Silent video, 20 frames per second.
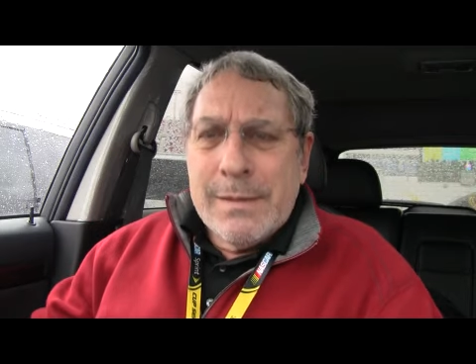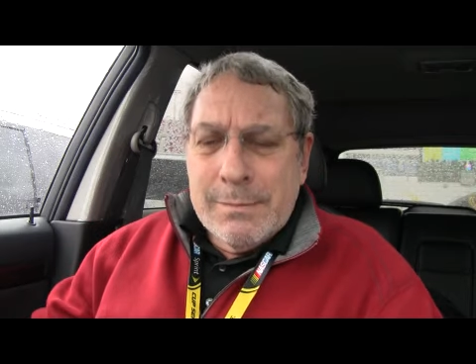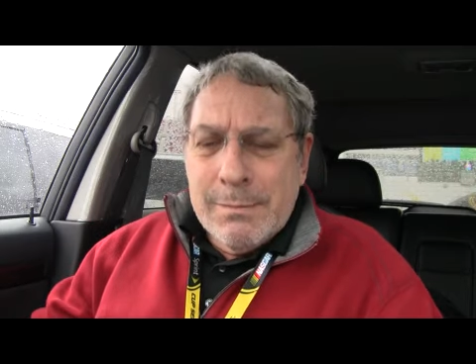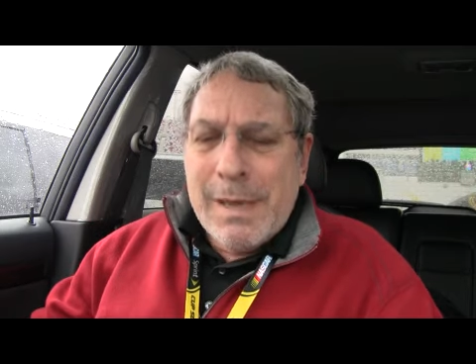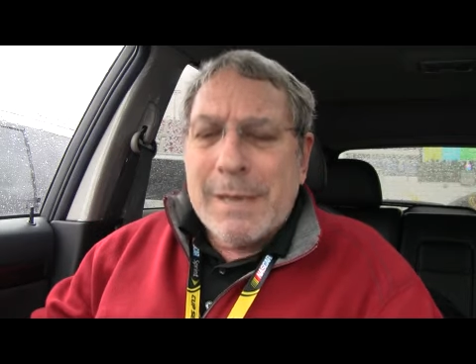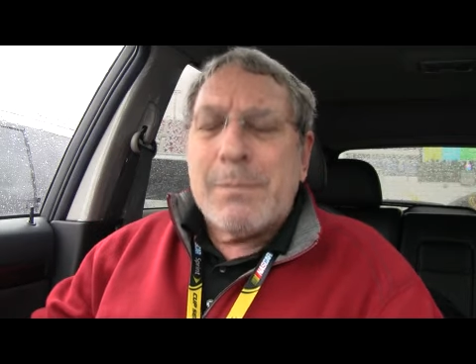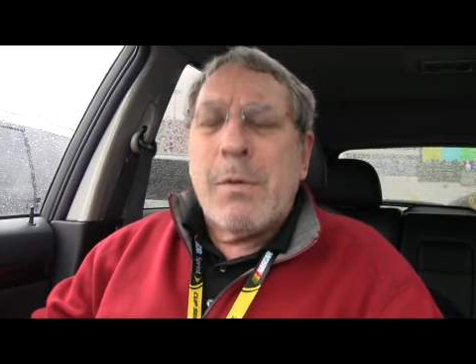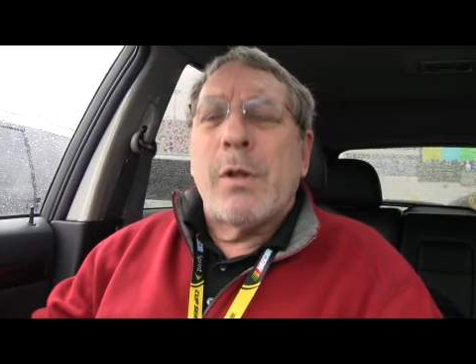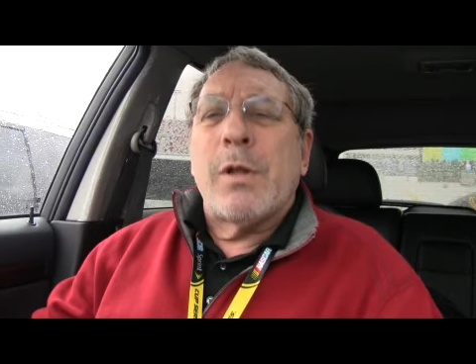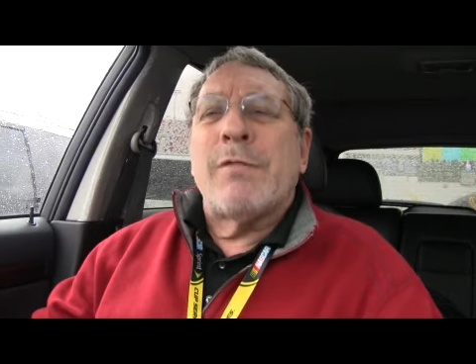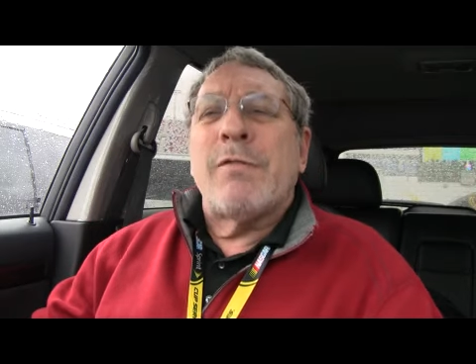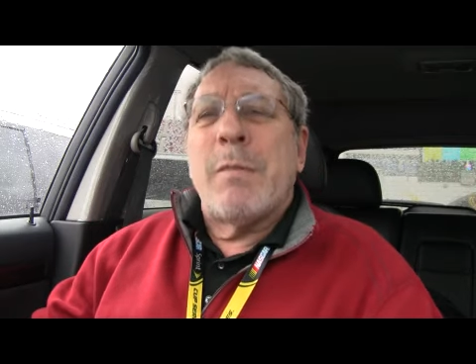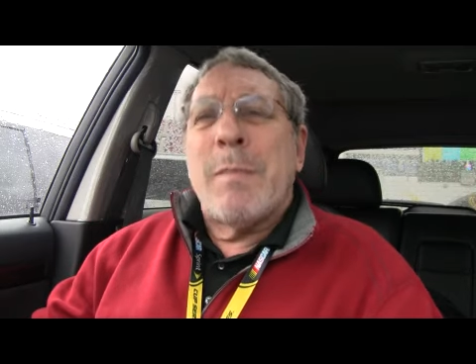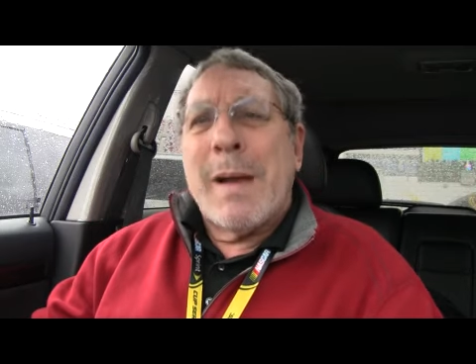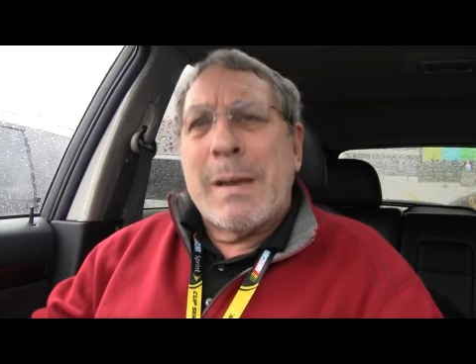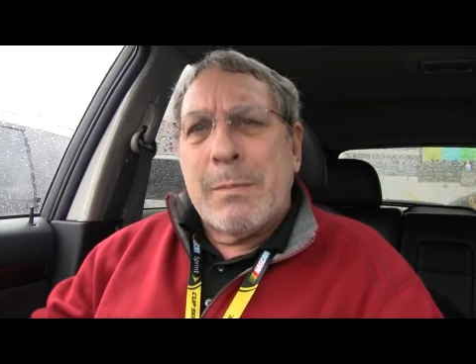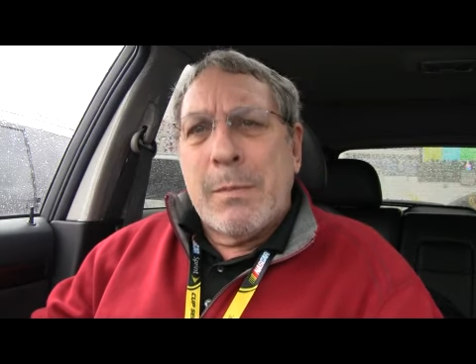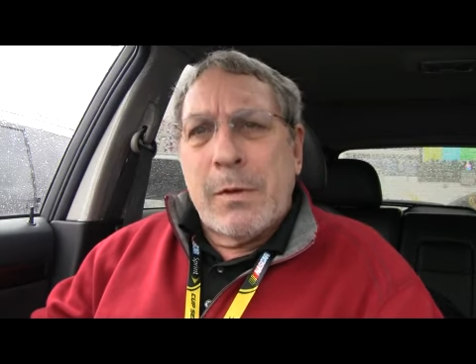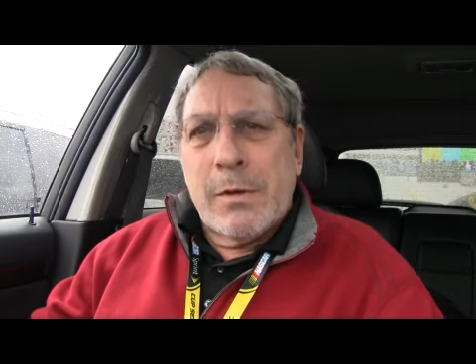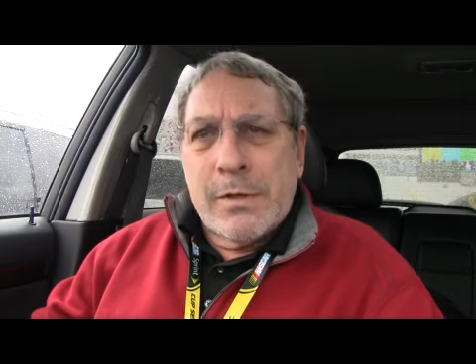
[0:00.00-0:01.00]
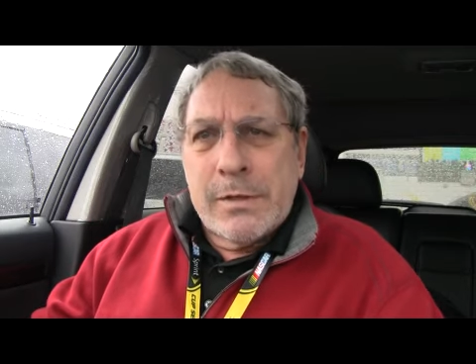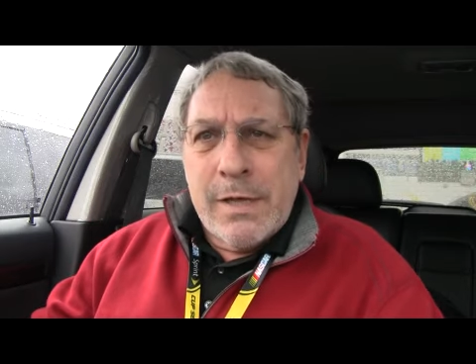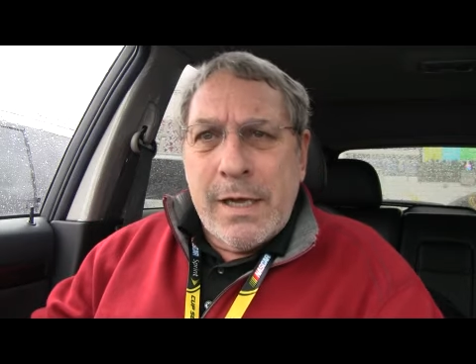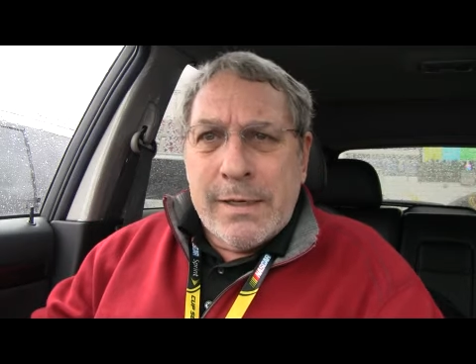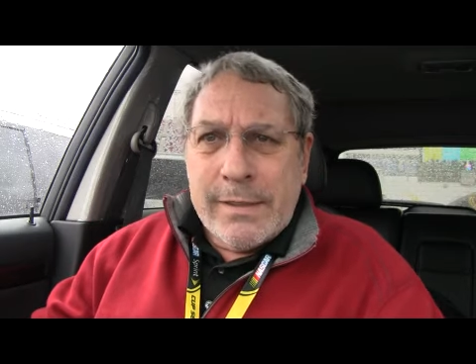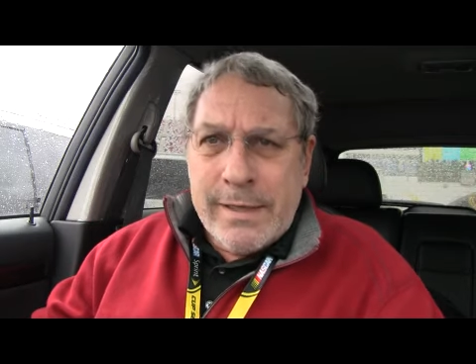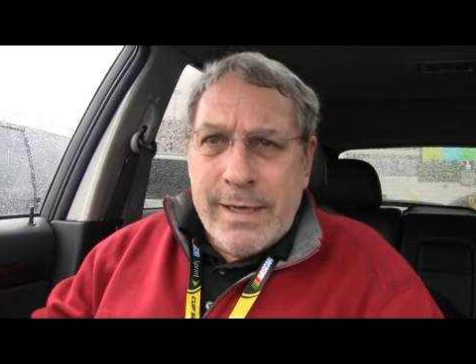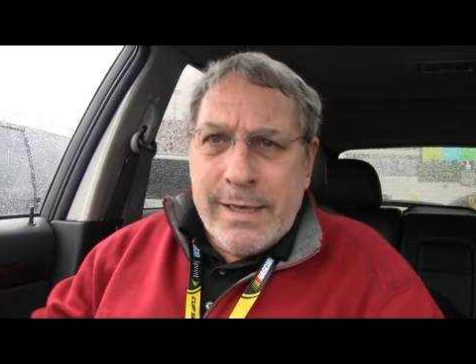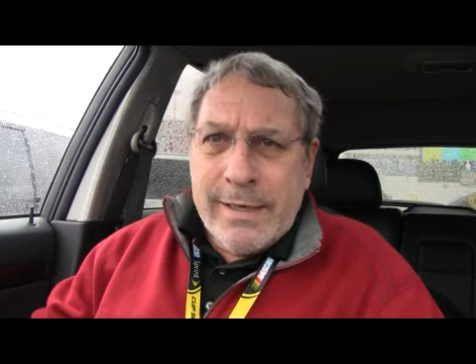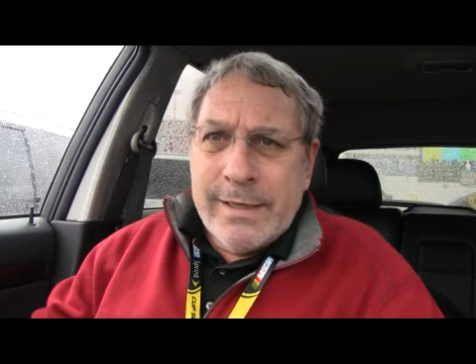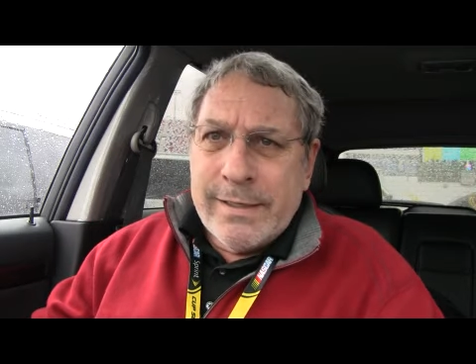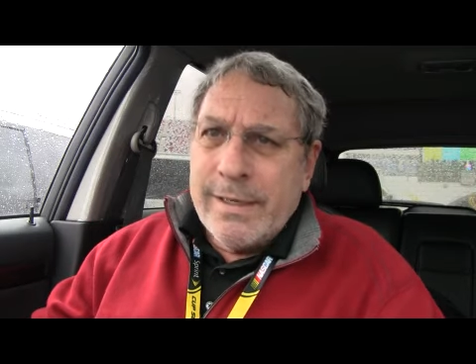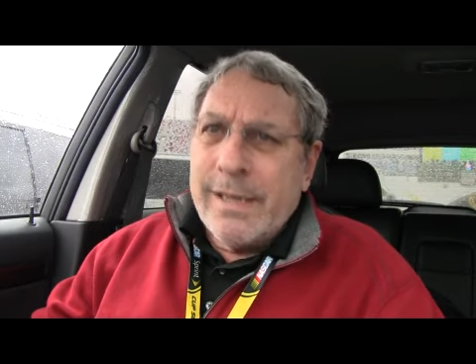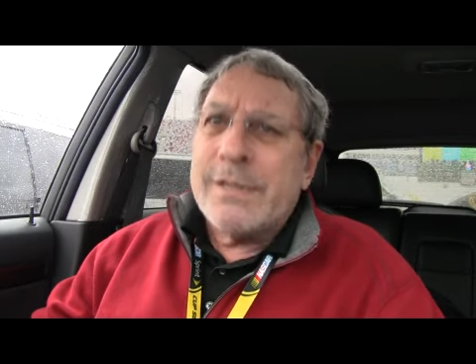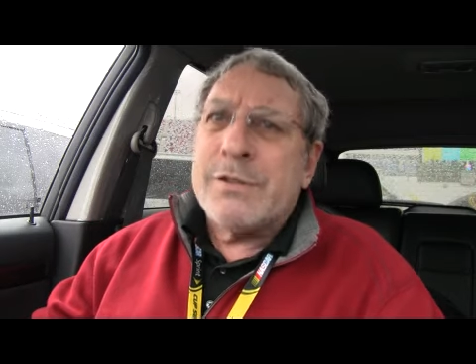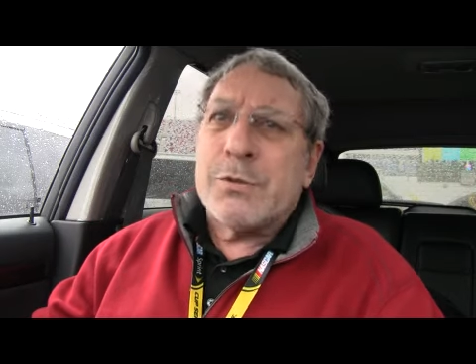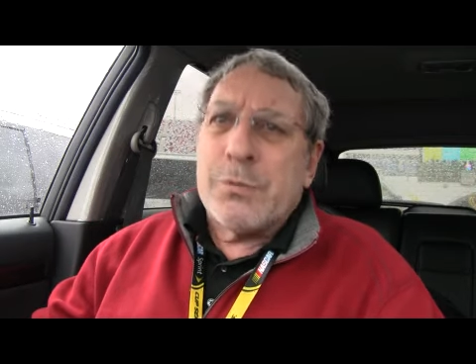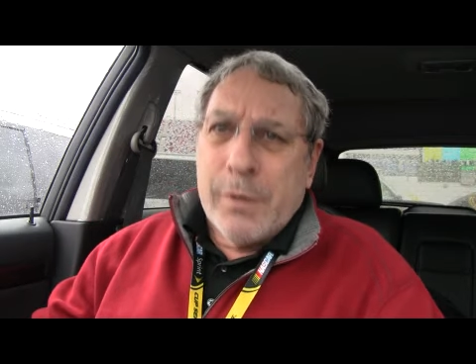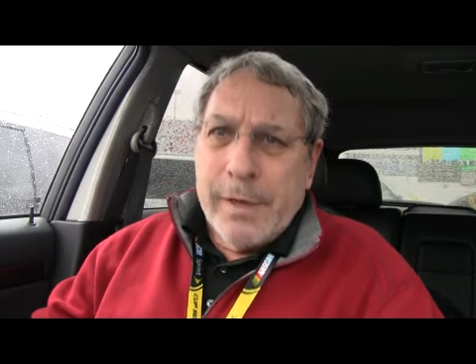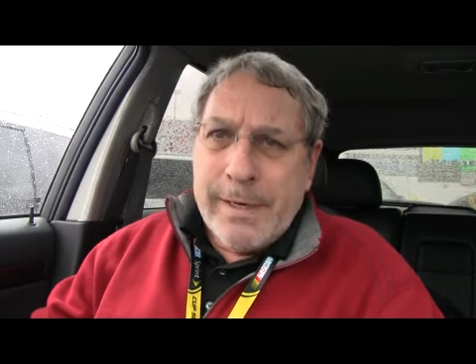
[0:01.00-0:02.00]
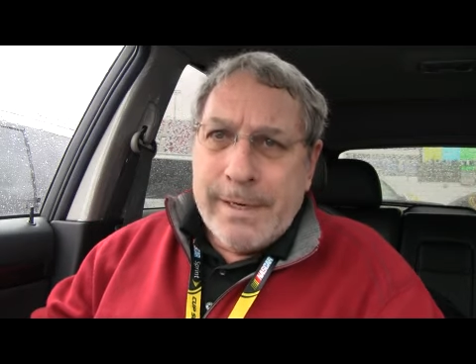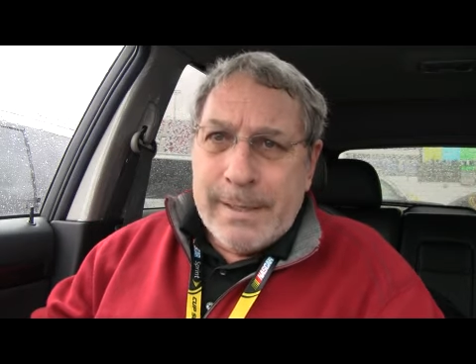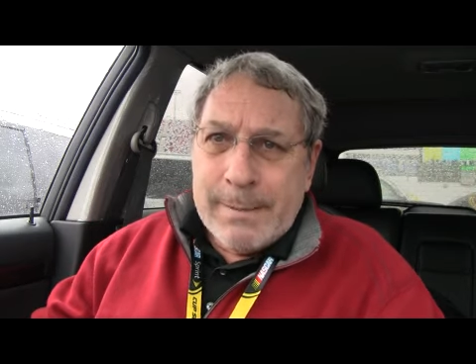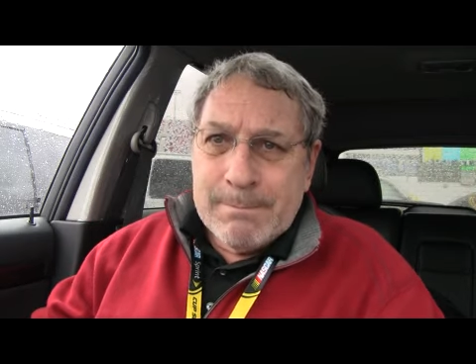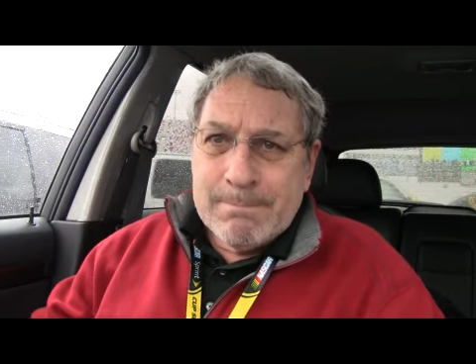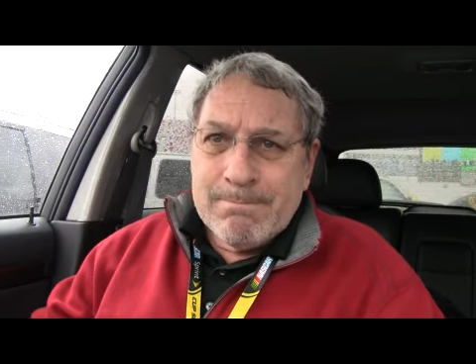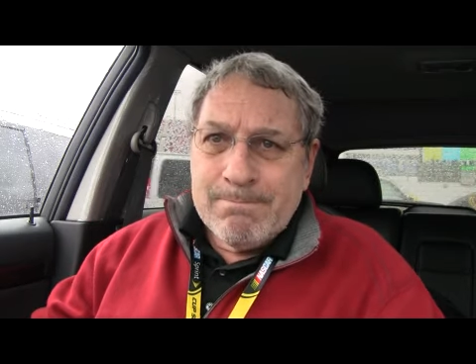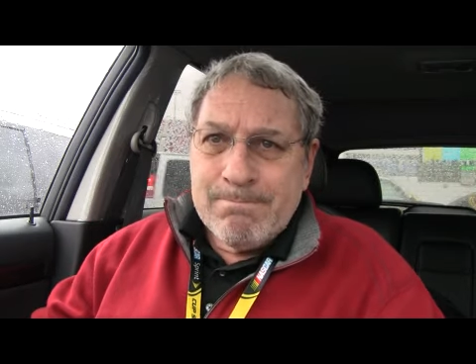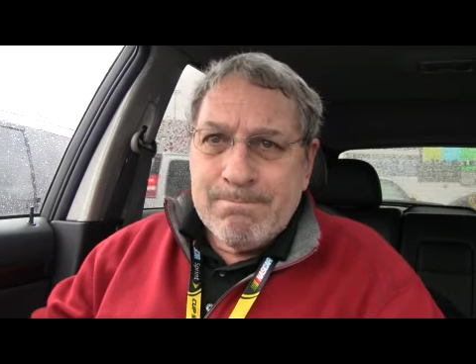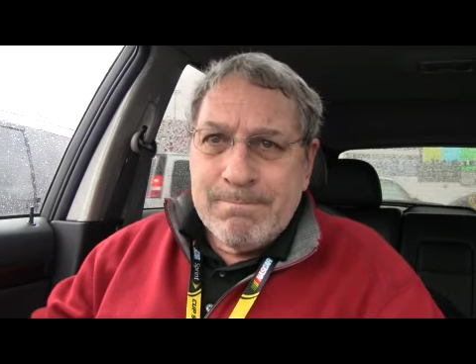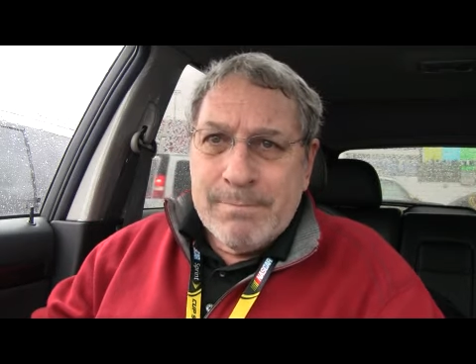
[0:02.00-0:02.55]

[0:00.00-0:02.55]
Mike Mulhern from MikeMulhern.net, and it's raining.